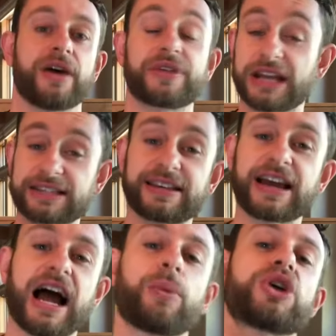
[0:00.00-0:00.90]
The next thing
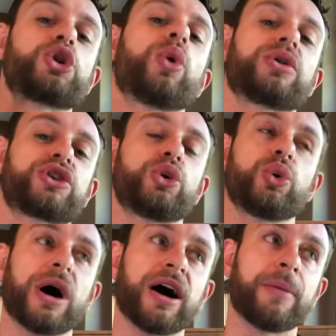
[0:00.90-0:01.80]
I want you
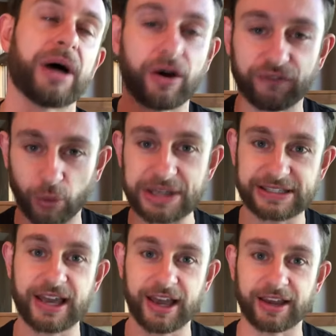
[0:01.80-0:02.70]
to um, avoid
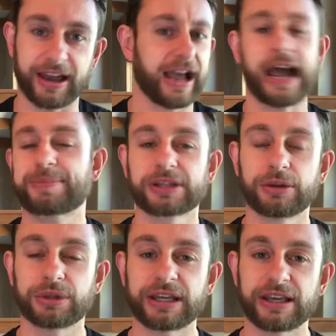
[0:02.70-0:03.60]
saying,
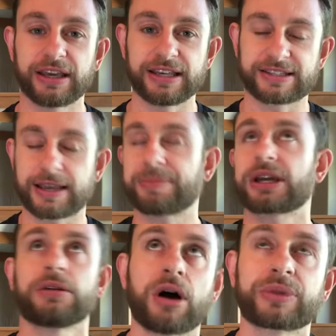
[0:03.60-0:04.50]
absolutely, is something
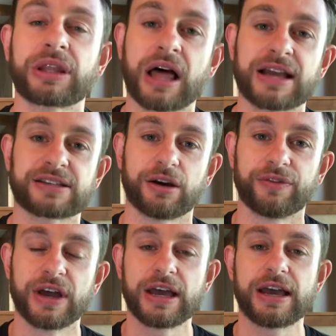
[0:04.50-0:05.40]
along the lines
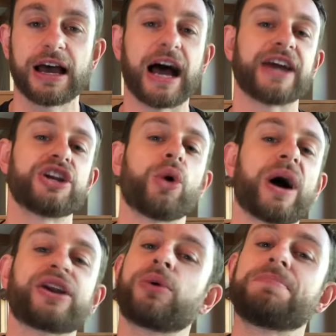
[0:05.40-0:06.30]
of, I know
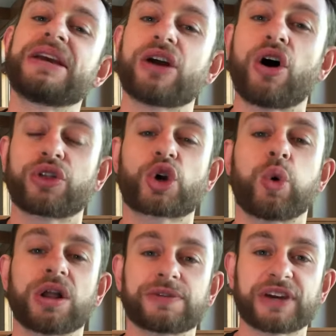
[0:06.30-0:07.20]
I don't meet all the
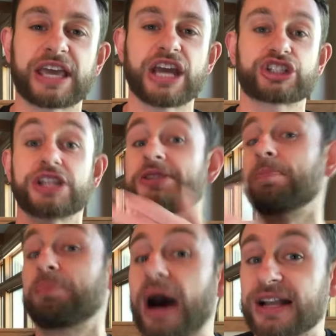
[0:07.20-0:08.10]
qualifications,
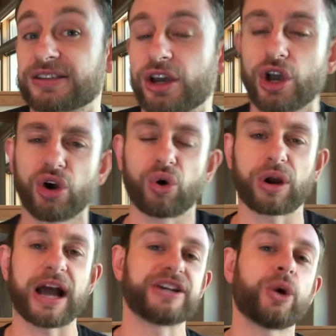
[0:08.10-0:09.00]
but,
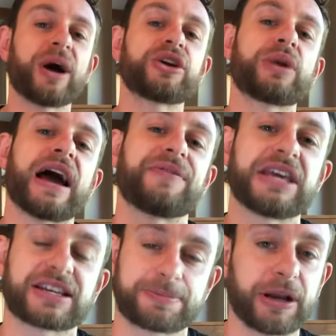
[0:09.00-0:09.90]
or I know I don't have
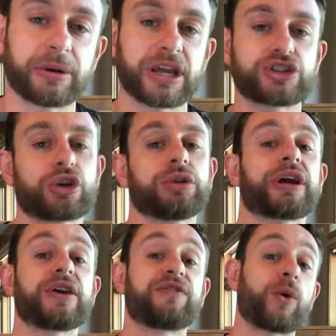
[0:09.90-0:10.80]
the experience you're
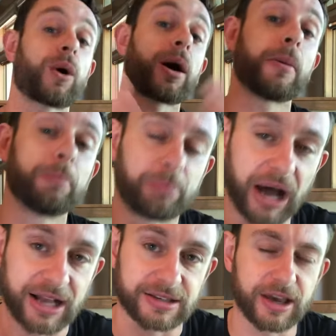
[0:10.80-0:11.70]
looking for,
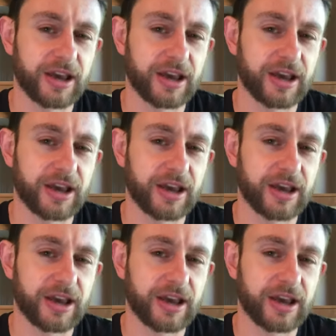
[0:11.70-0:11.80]
but,